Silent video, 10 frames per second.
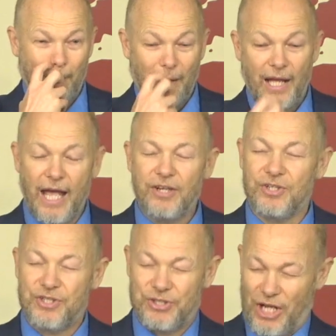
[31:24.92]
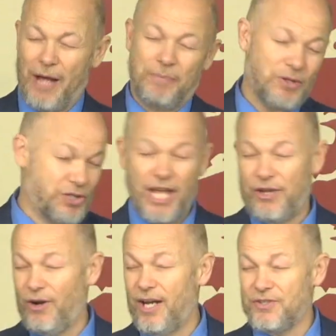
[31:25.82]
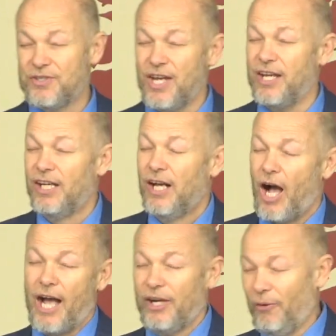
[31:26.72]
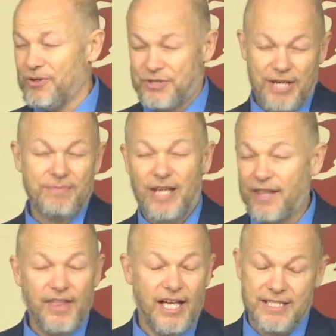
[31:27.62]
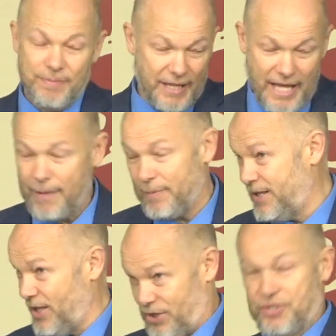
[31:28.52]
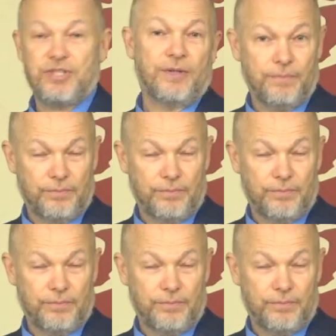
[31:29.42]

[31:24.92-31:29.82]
And to stop and shake your head and say, I know it seems like this, but it can't be this.